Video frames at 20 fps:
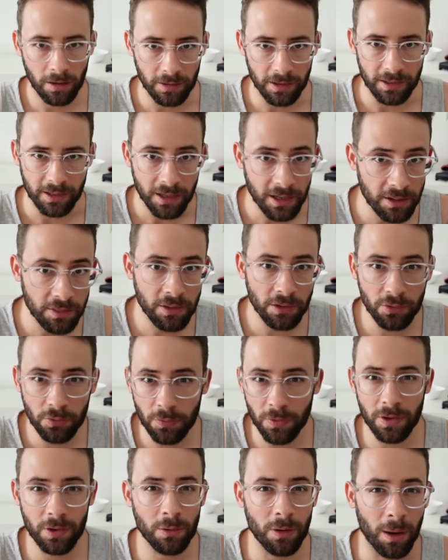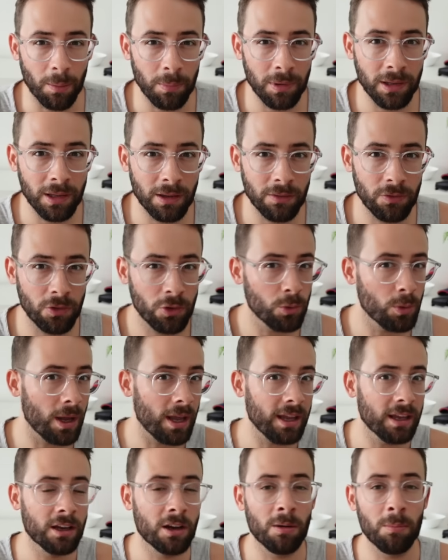All right, in this video, I'm gonna give you
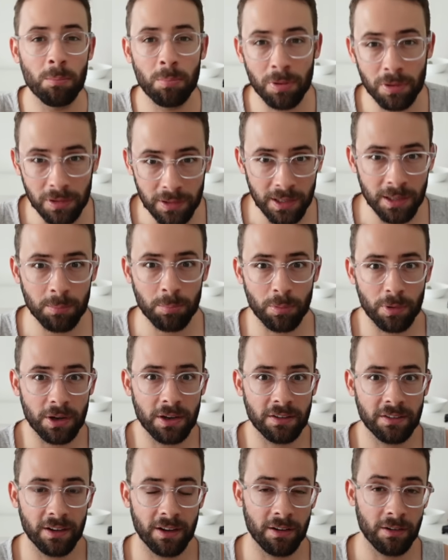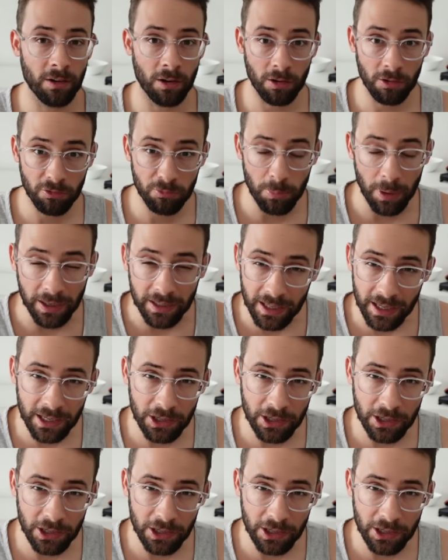a complete breakdown of my